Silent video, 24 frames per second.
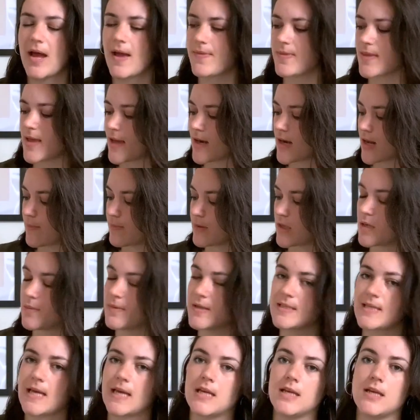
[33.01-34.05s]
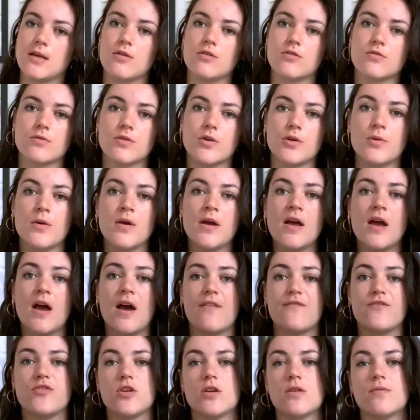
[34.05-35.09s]
and then I'm going to be taking you through a
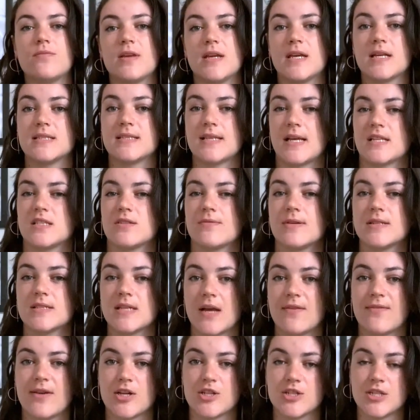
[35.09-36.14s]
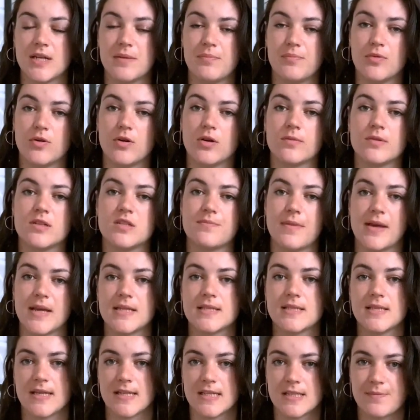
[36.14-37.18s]
few of the accessories I've actually bought which makes
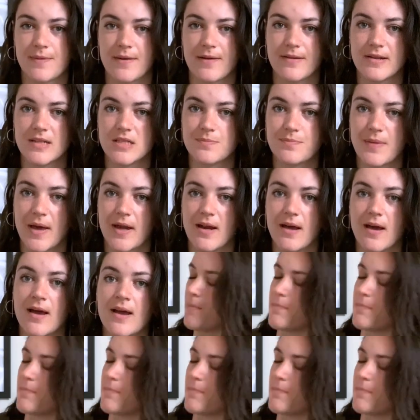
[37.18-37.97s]
the experience better.